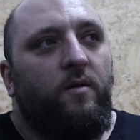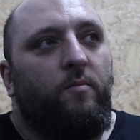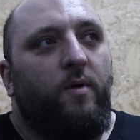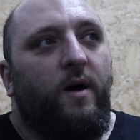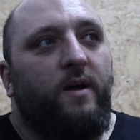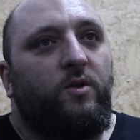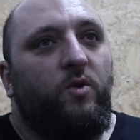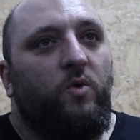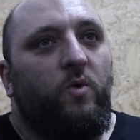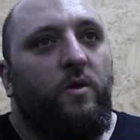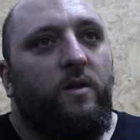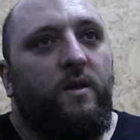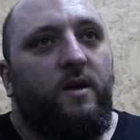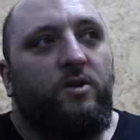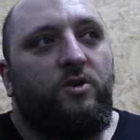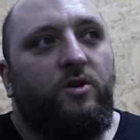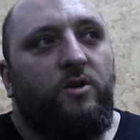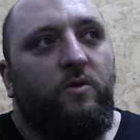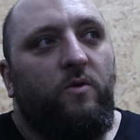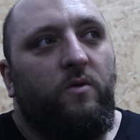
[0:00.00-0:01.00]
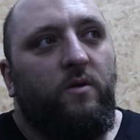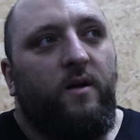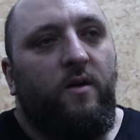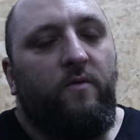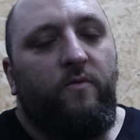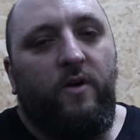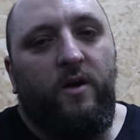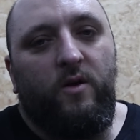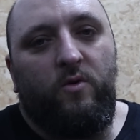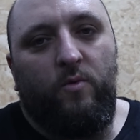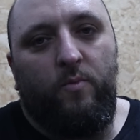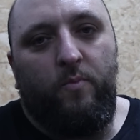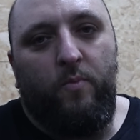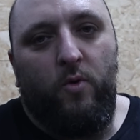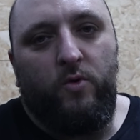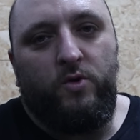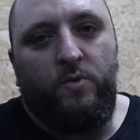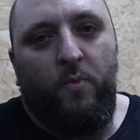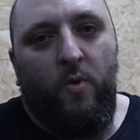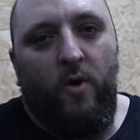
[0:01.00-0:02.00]
By doing this, you don't get a very good
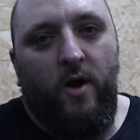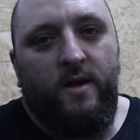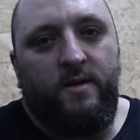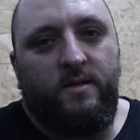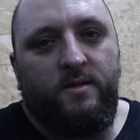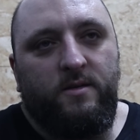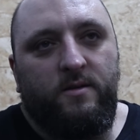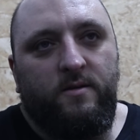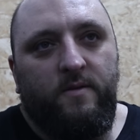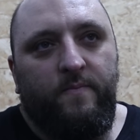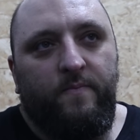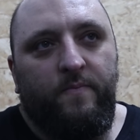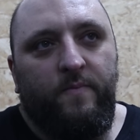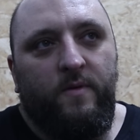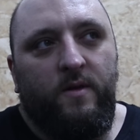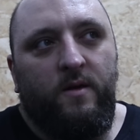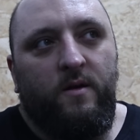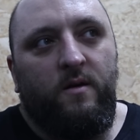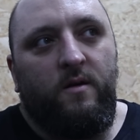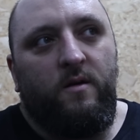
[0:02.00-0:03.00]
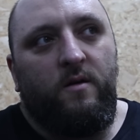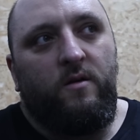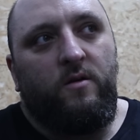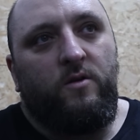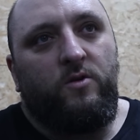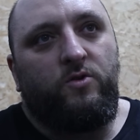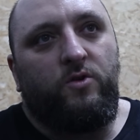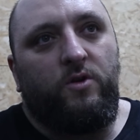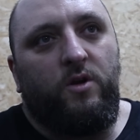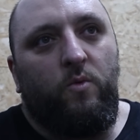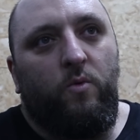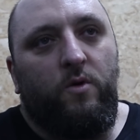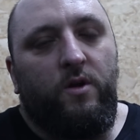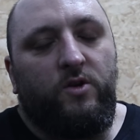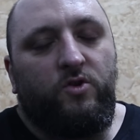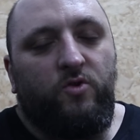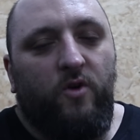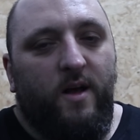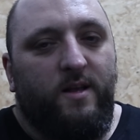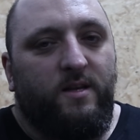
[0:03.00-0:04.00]
push press. So you want
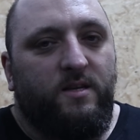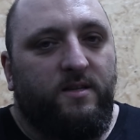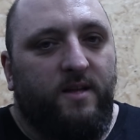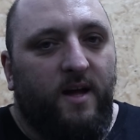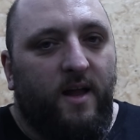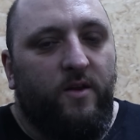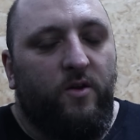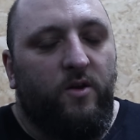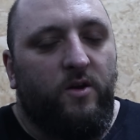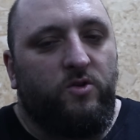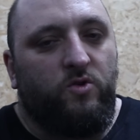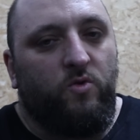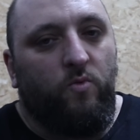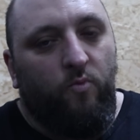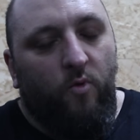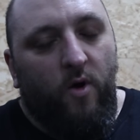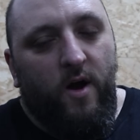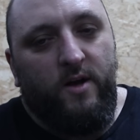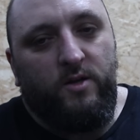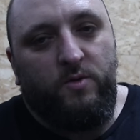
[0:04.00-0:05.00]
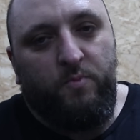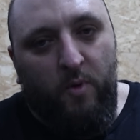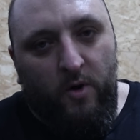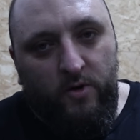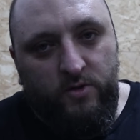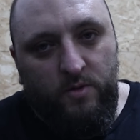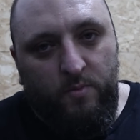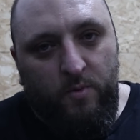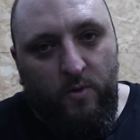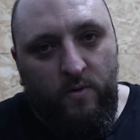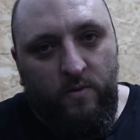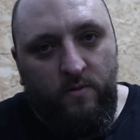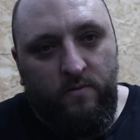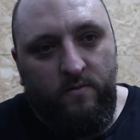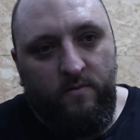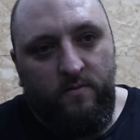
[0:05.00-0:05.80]
to try and stand as upright as possible.